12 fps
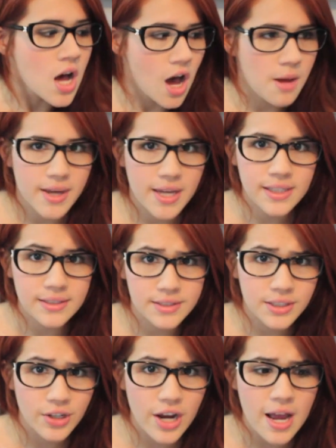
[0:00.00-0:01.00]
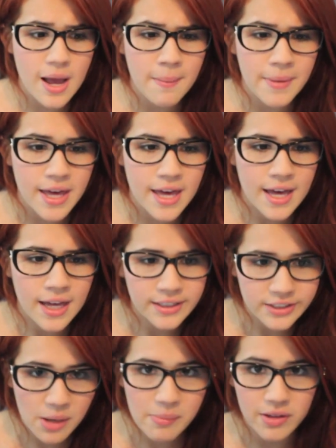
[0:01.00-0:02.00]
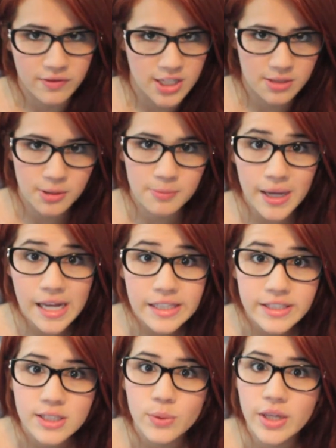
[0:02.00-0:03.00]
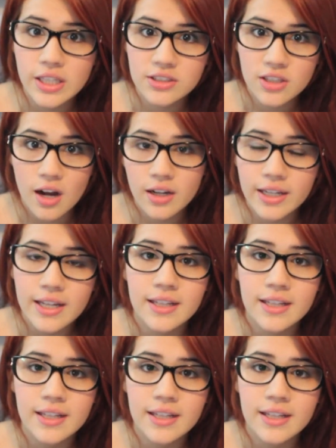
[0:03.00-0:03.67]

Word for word: on my Instagram, and on my Facebook page so we can talk